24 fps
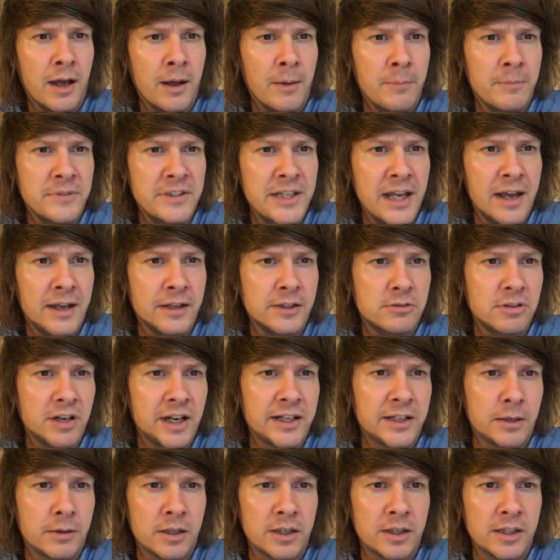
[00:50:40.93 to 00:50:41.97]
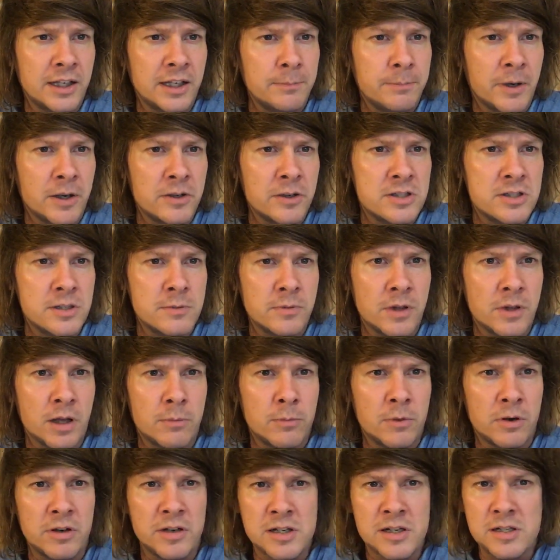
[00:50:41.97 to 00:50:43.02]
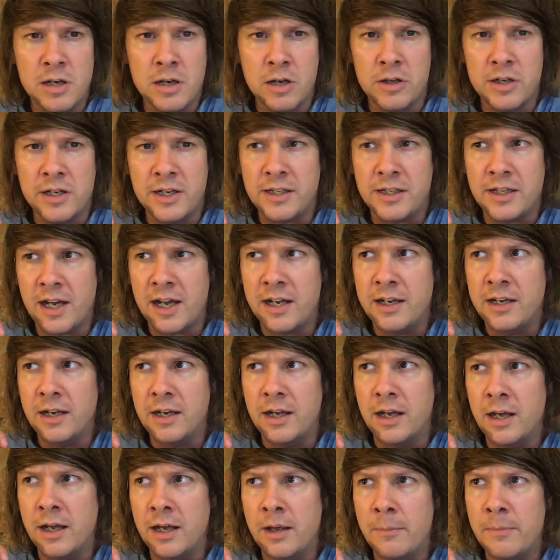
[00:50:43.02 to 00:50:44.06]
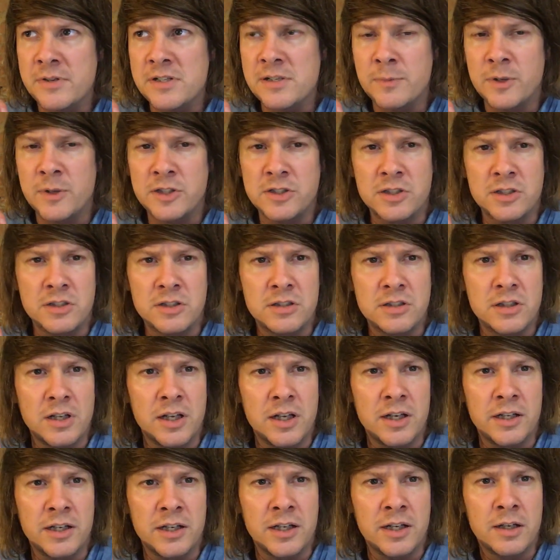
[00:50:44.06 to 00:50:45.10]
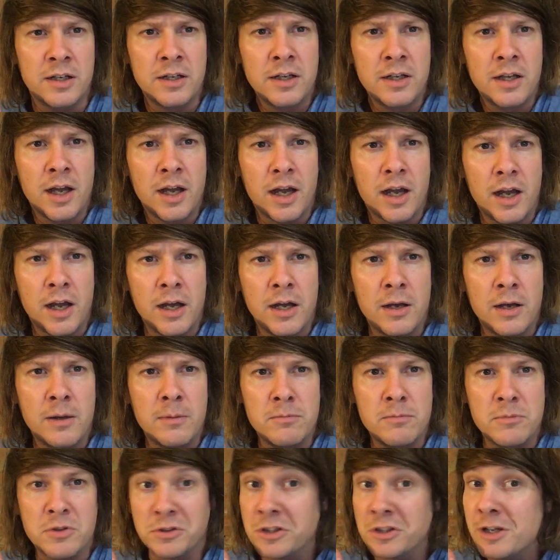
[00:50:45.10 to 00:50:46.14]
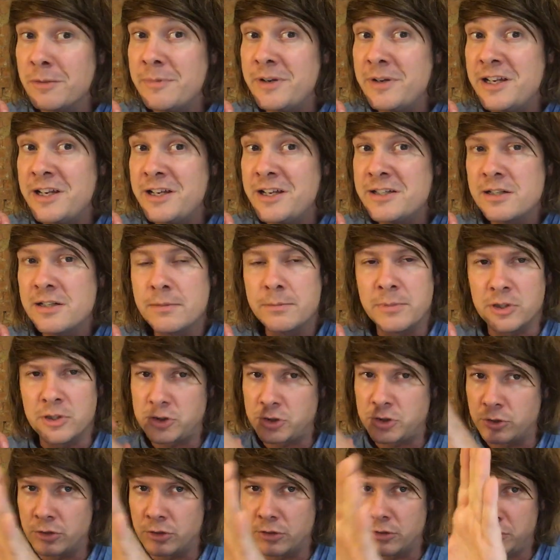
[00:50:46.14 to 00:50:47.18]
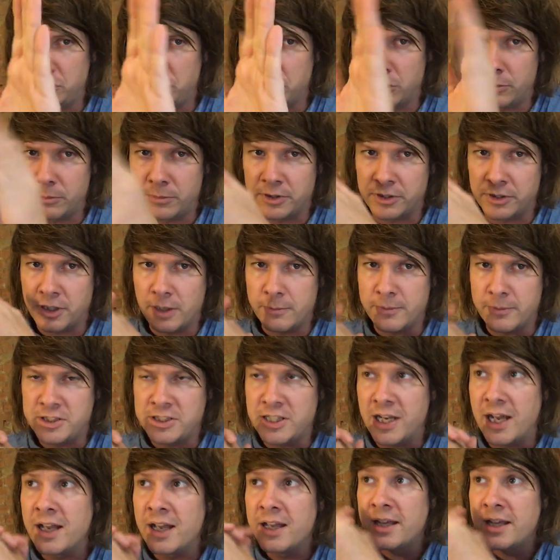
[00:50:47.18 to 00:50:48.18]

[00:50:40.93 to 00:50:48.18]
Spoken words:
Yeah, Craig, I'm going to keep posting them. Don't worry. There's a lot in the can, as I mentioned earlier. McDermott, but short McDermott chat.